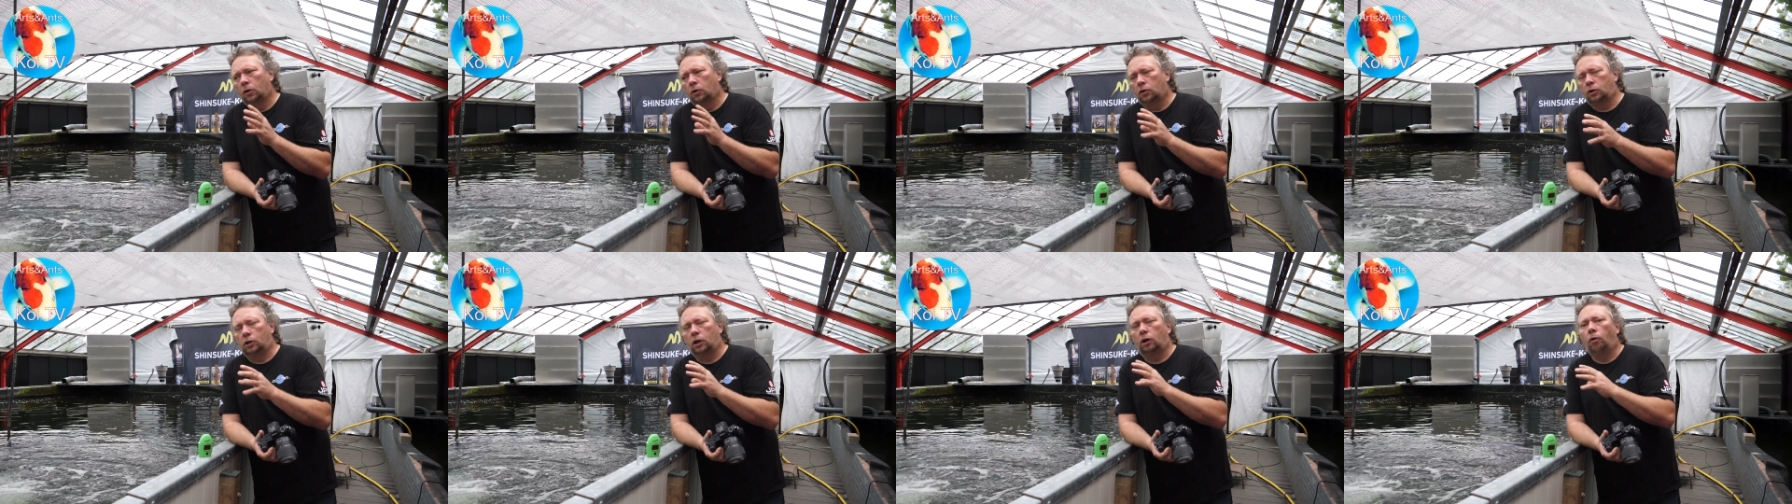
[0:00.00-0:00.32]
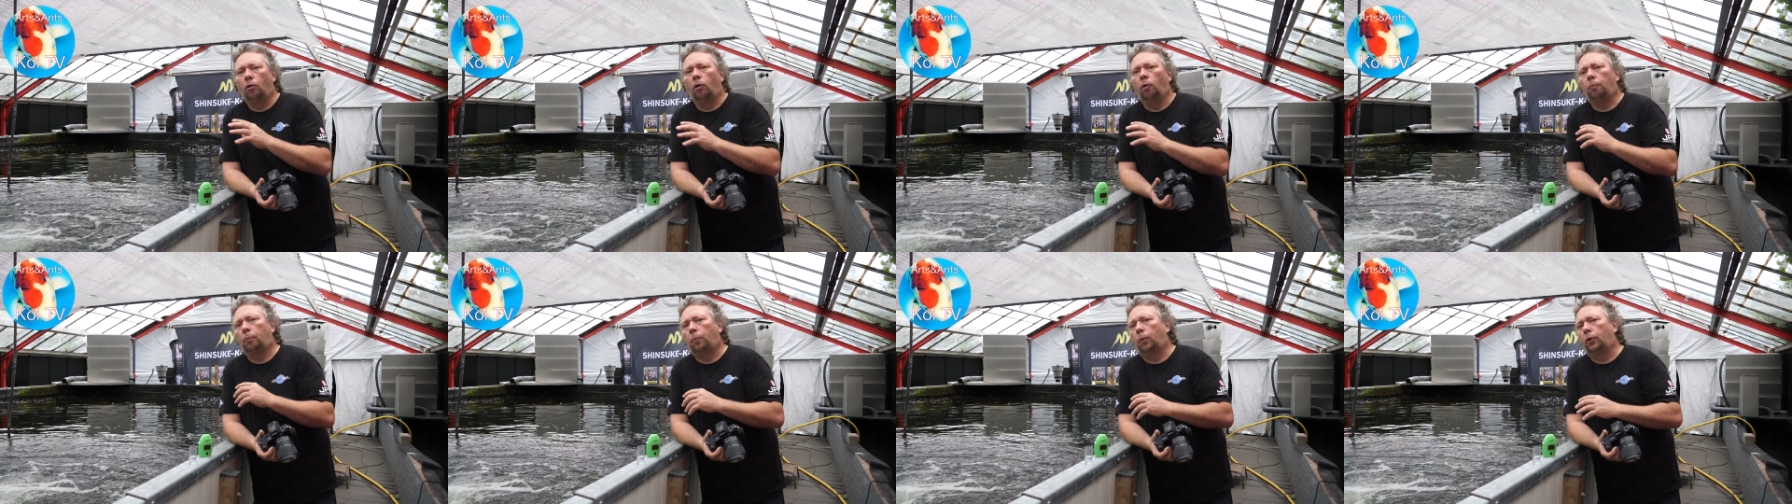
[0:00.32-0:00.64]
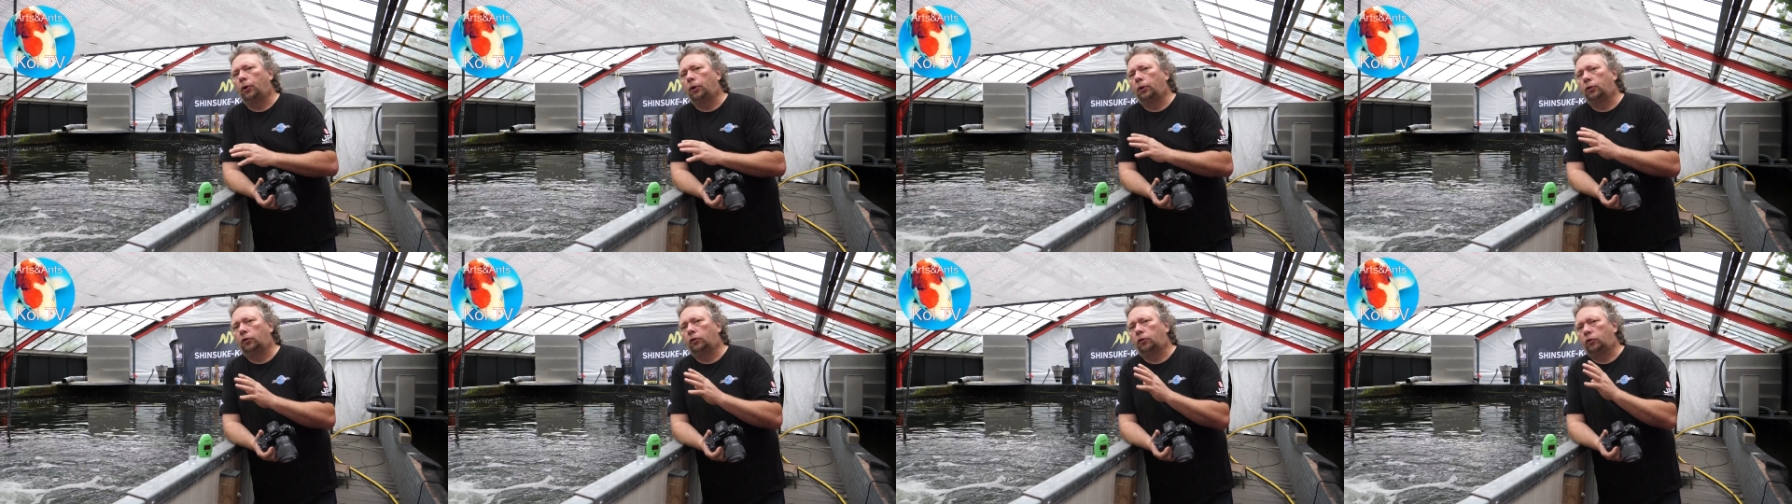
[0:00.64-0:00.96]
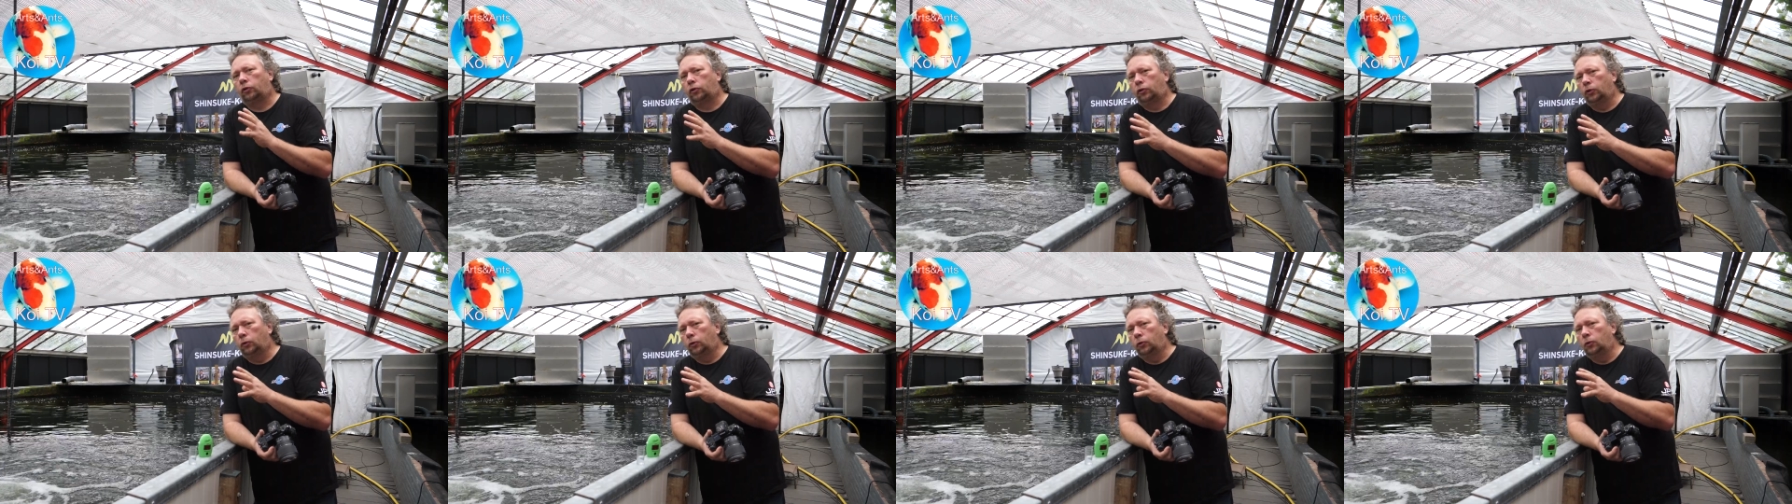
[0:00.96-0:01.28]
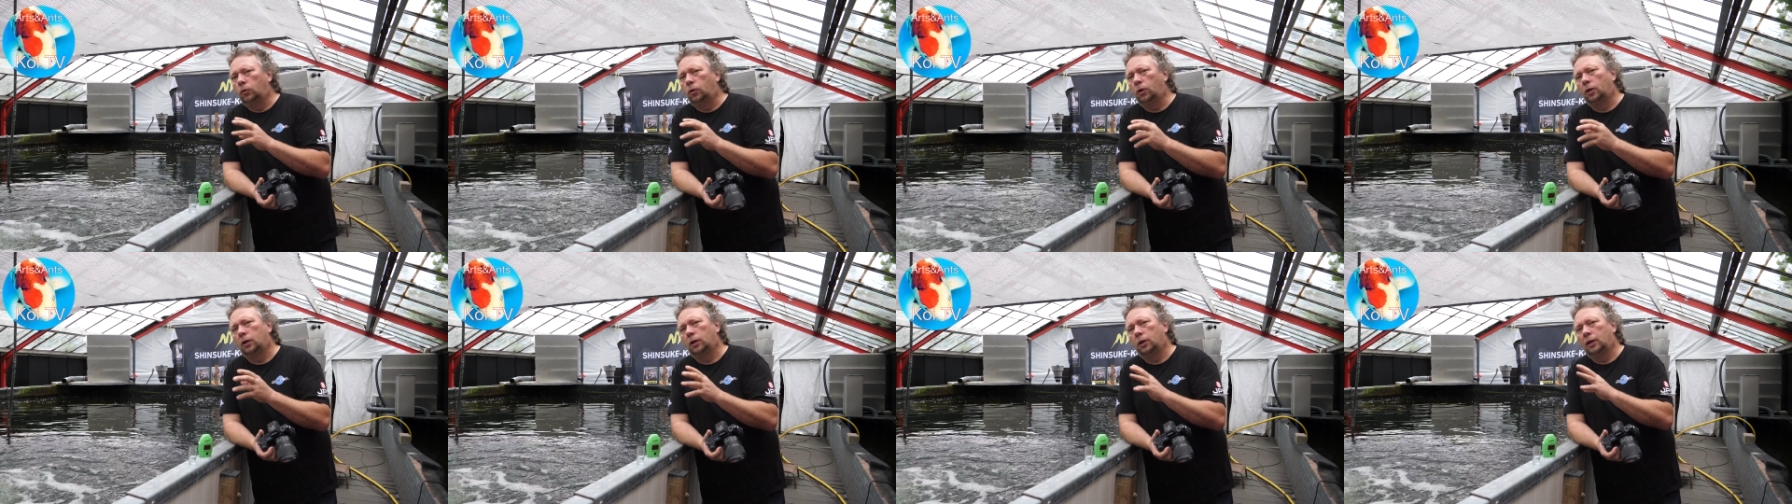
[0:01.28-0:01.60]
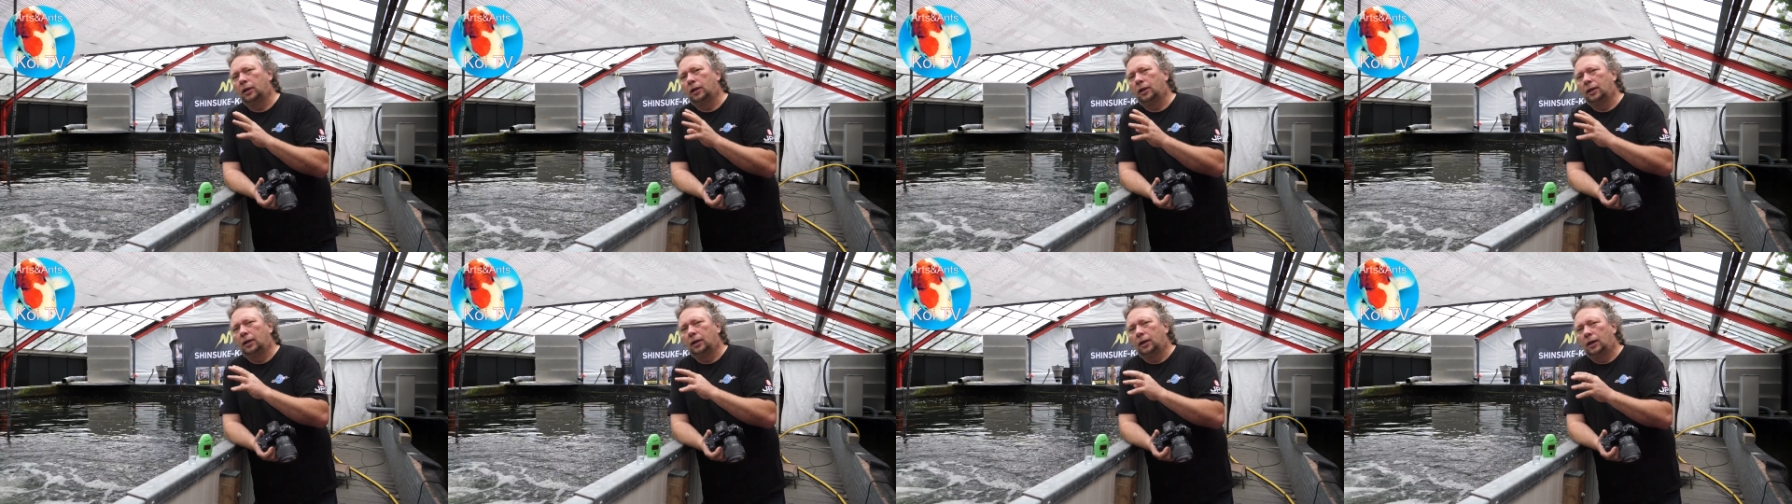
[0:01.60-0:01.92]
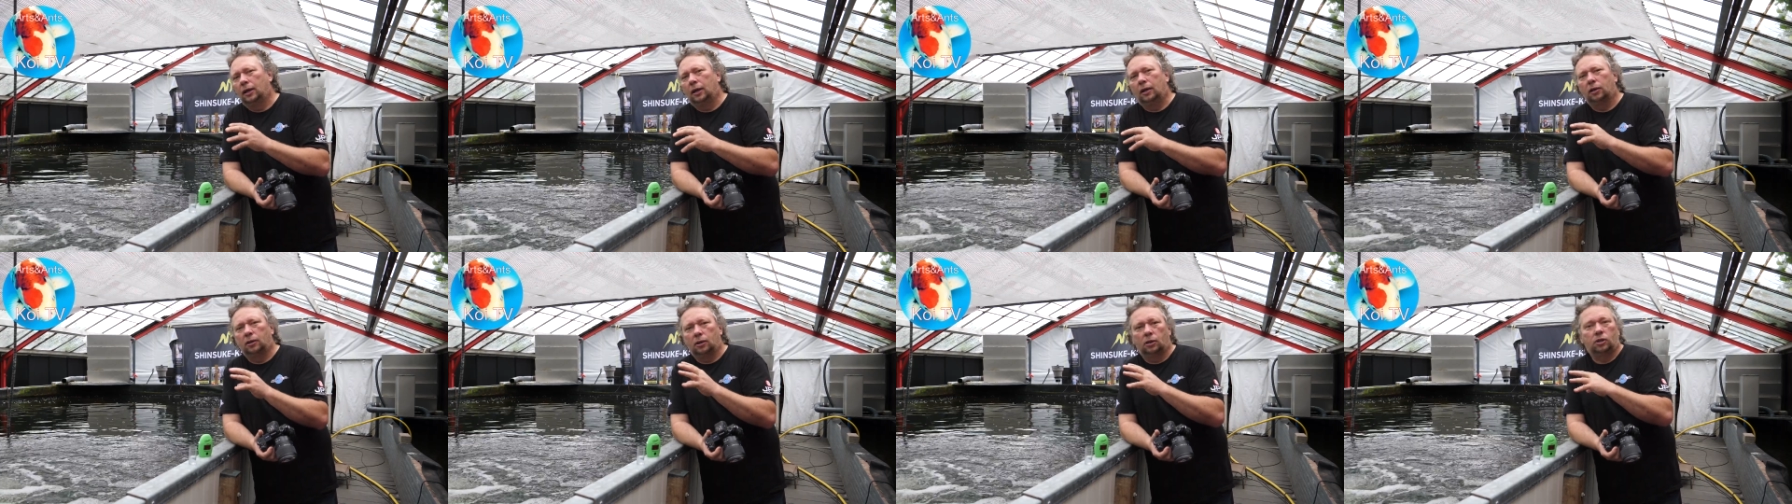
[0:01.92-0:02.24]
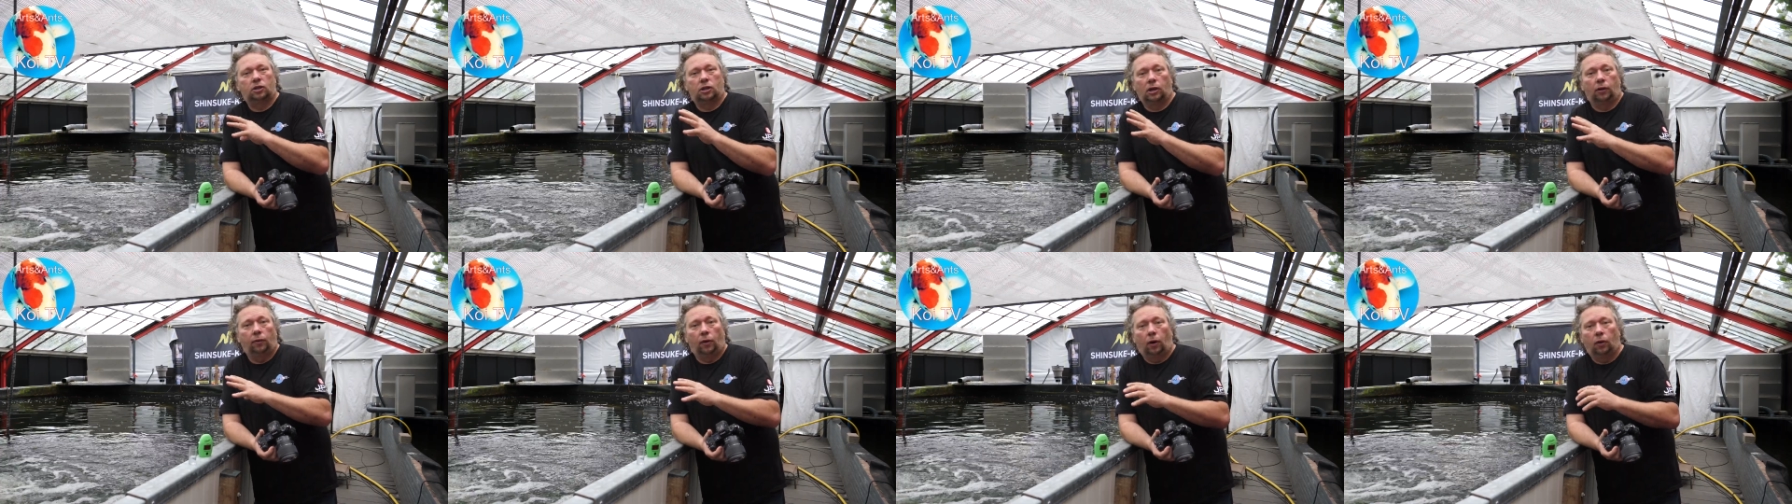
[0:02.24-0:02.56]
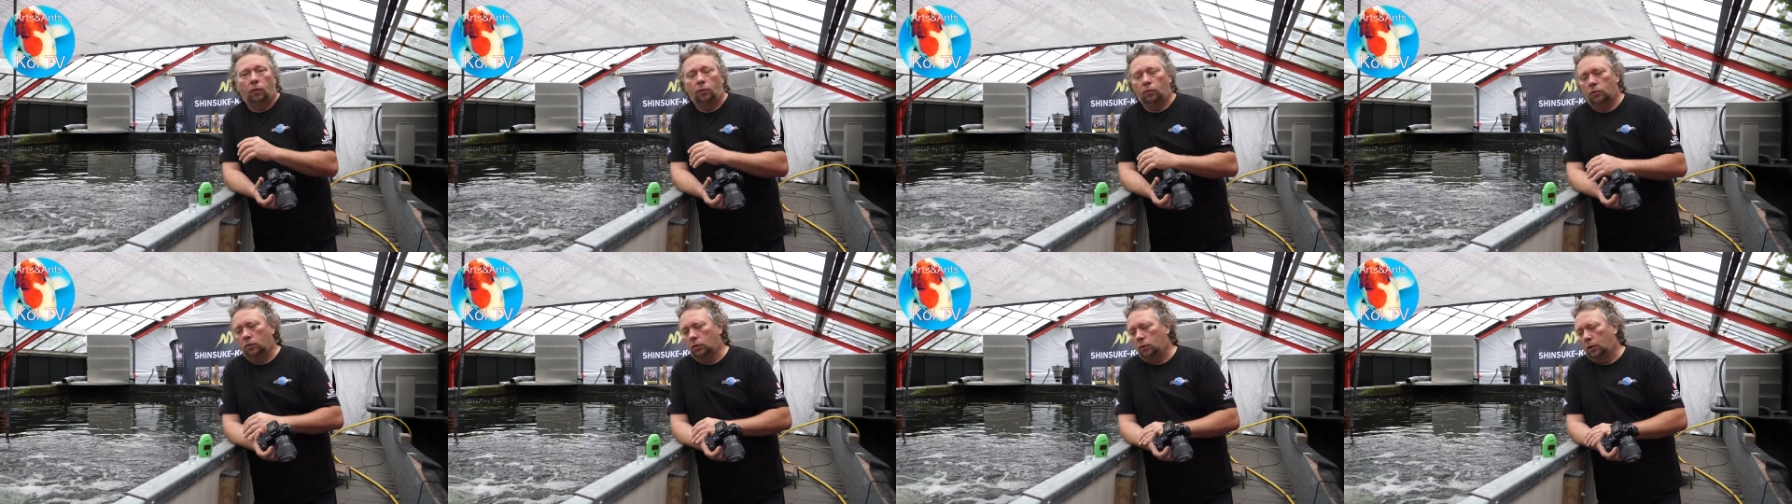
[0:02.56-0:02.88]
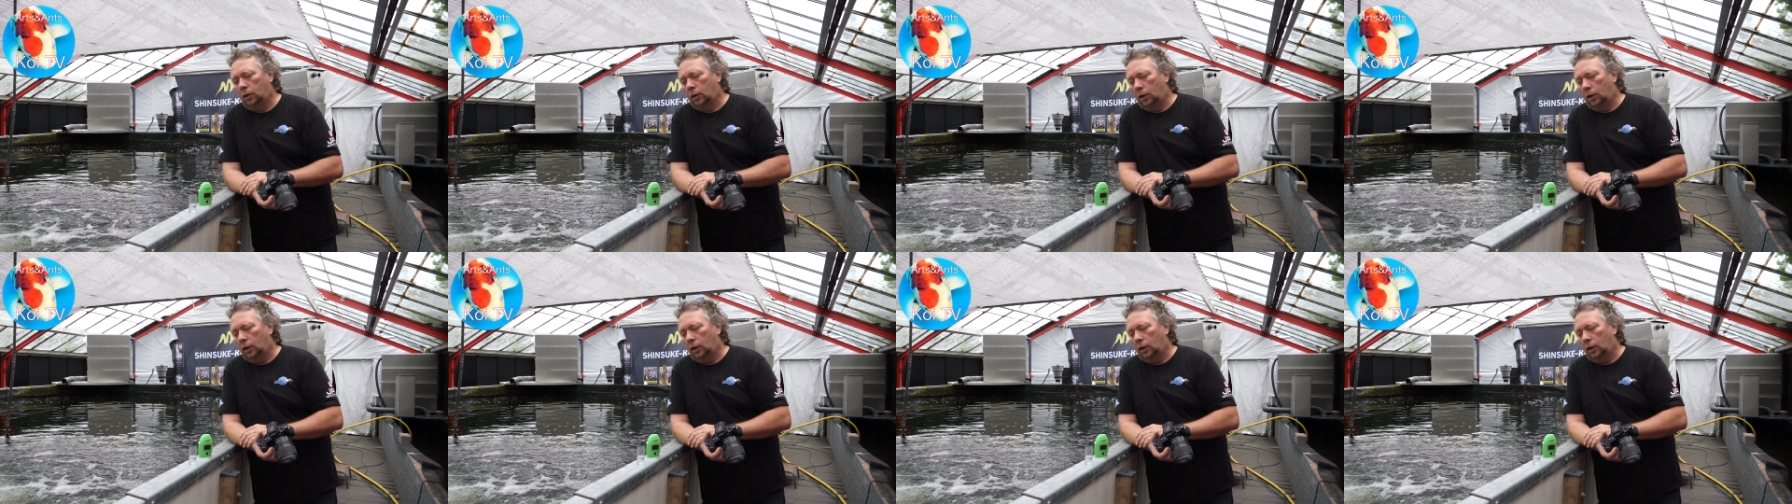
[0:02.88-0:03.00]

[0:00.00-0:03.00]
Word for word: 0 0.20.